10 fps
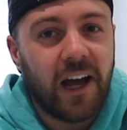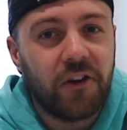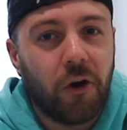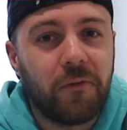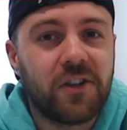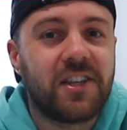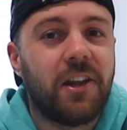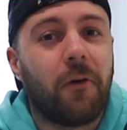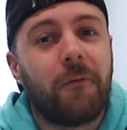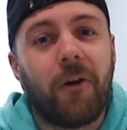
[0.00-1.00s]
and obviously
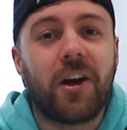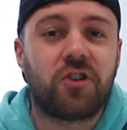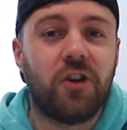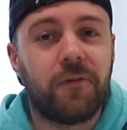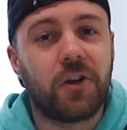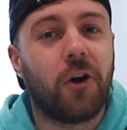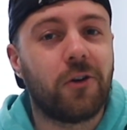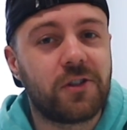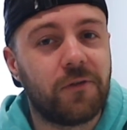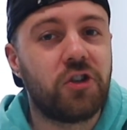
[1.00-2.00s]
they're a fraction of the
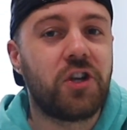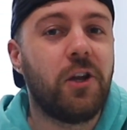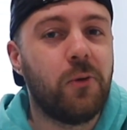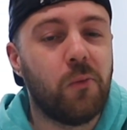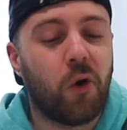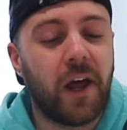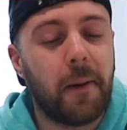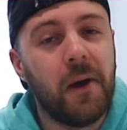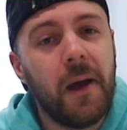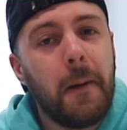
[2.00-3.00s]
cost of the genuine 1M,